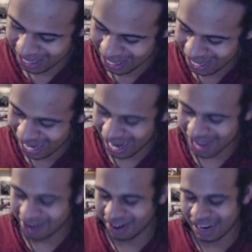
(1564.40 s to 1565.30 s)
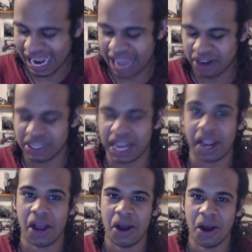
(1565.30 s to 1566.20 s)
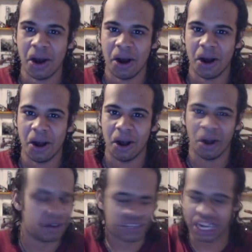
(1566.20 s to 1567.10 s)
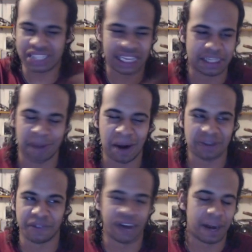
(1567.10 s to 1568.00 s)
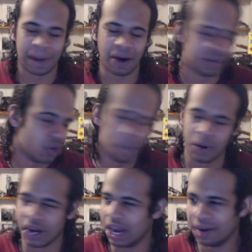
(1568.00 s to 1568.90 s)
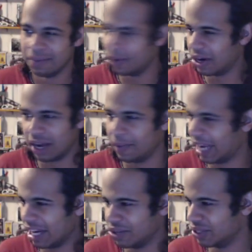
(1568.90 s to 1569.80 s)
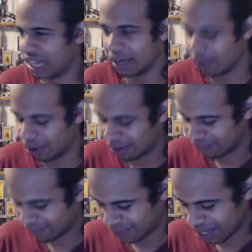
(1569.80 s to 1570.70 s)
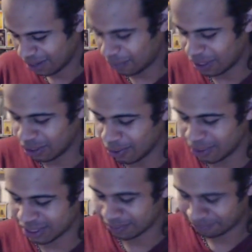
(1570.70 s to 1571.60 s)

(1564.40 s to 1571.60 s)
Hater's like, oh, she got ice powers and fire powers. Nope, we're done. We can't do this anymore. We lose.